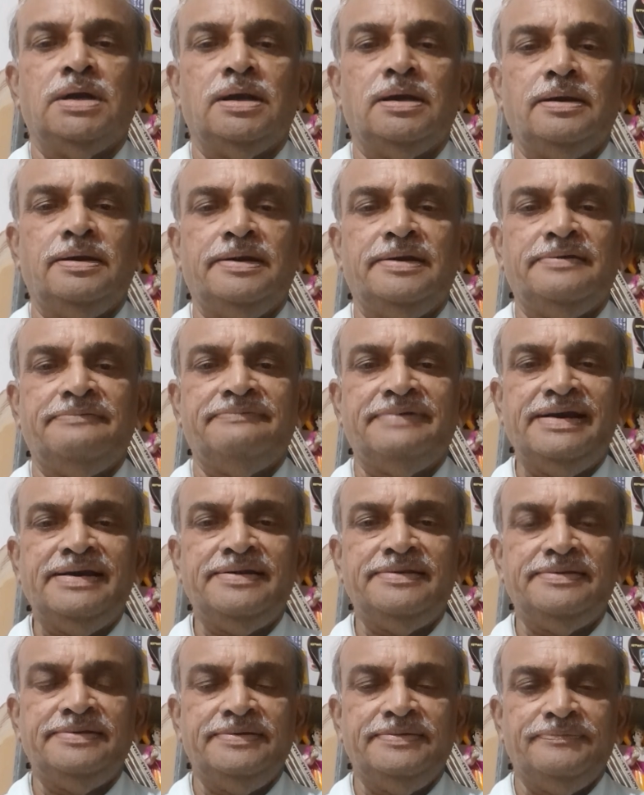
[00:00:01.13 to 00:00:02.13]
Dear friends,
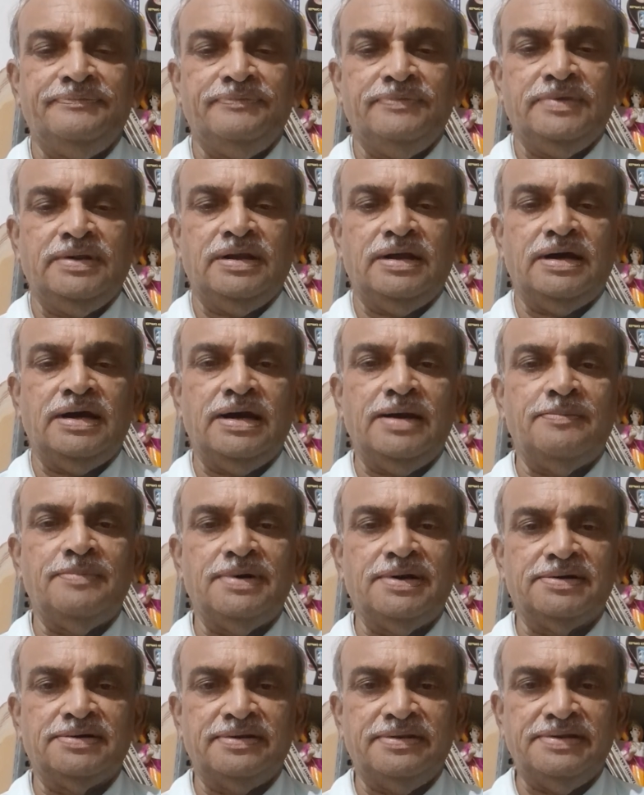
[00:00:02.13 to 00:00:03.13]
I am
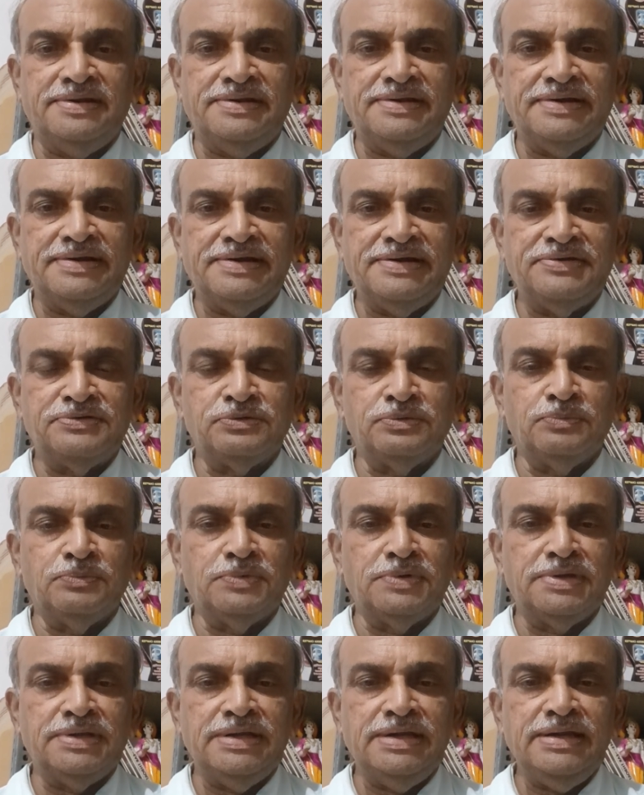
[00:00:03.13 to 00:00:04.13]
Dr. C.J.
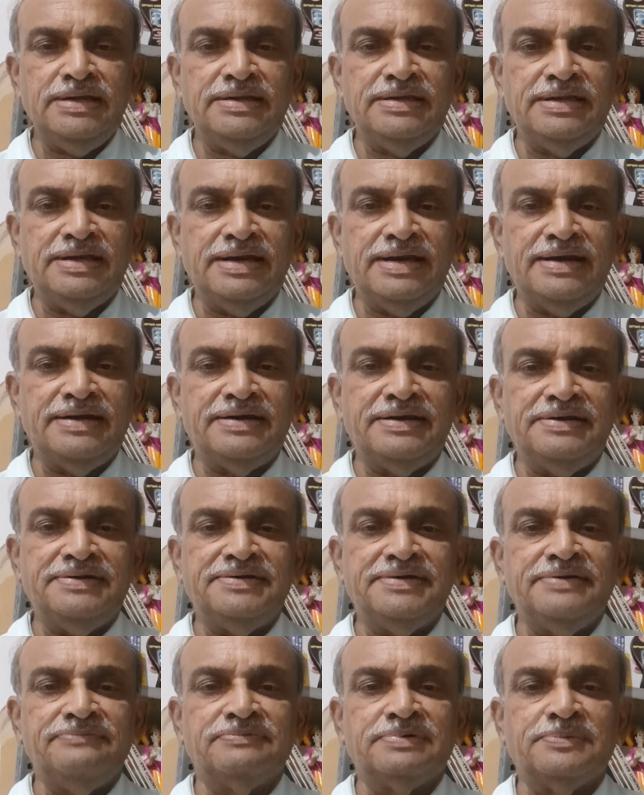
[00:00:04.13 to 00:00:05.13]
Keshavamurthy,
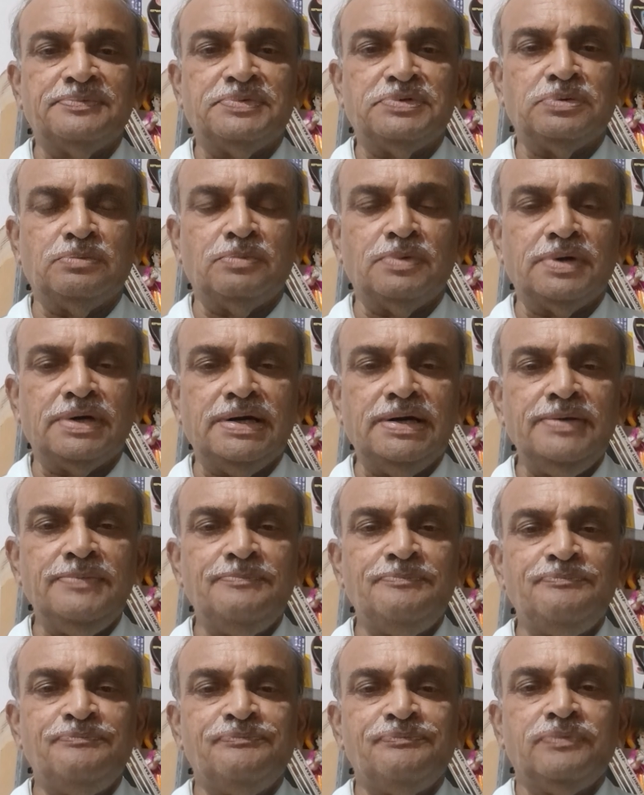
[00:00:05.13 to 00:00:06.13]
geriatrician from Shumoga.
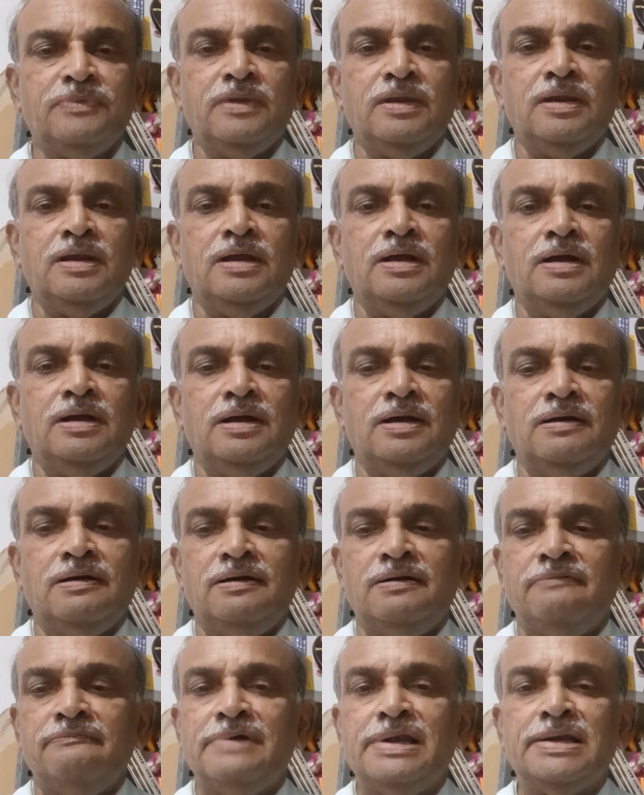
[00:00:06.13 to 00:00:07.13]

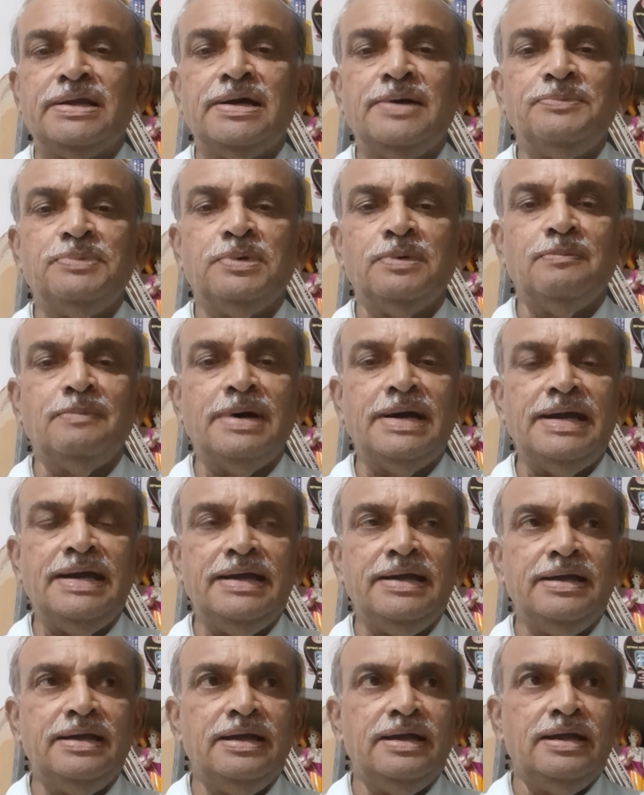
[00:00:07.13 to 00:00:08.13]
Welcome to my
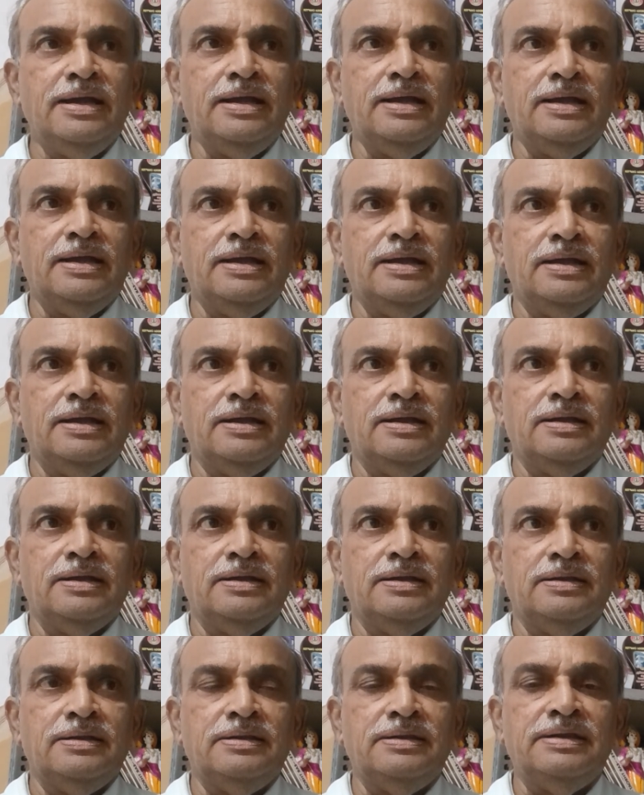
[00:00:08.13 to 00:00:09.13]

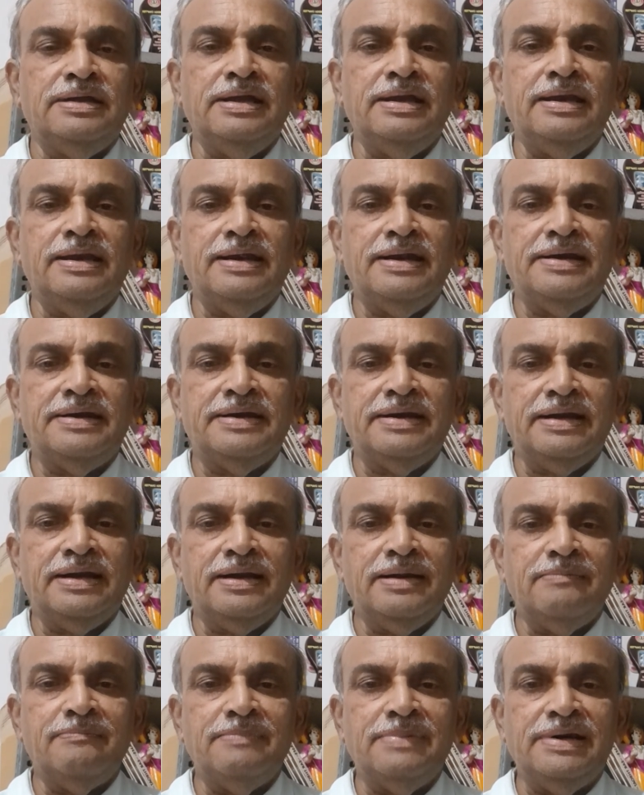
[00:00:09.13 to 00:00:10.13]
geriatric
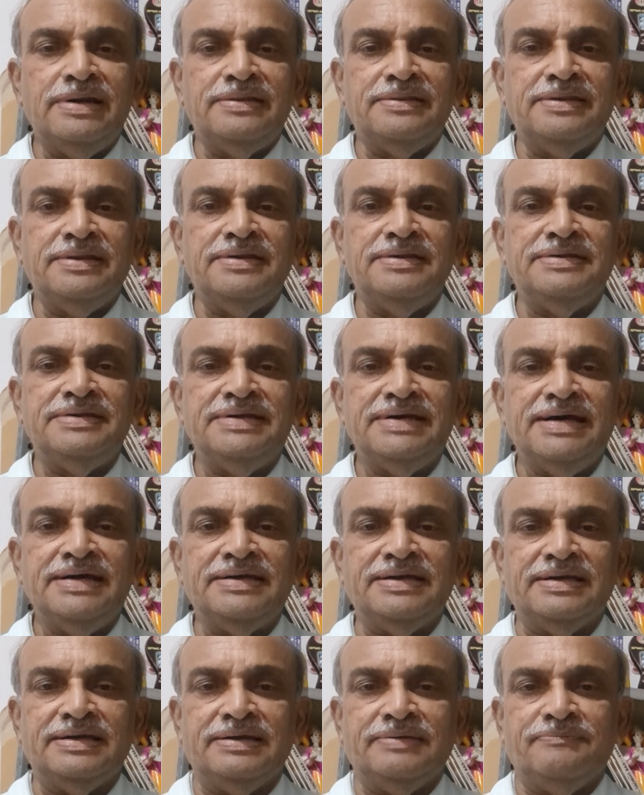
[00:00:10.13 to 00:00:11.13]
medicine
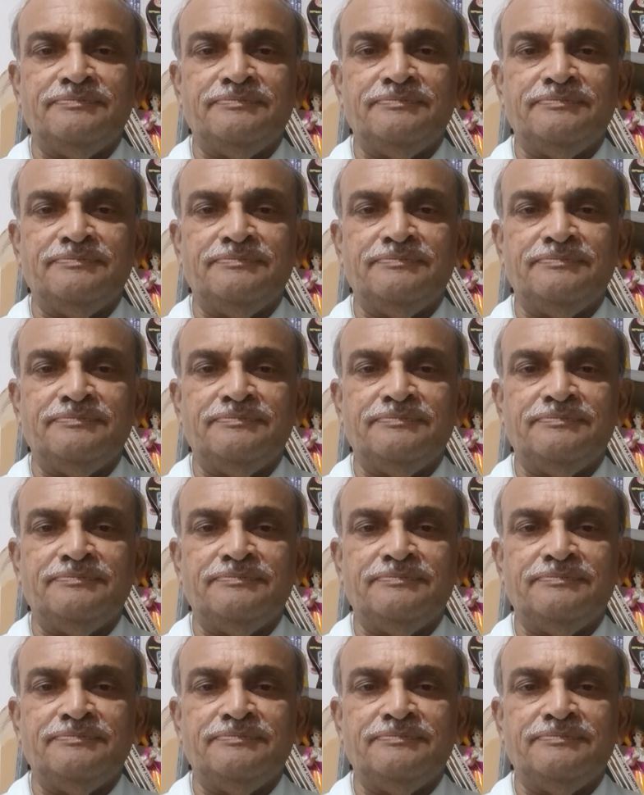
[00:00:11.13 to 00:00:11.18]
channel.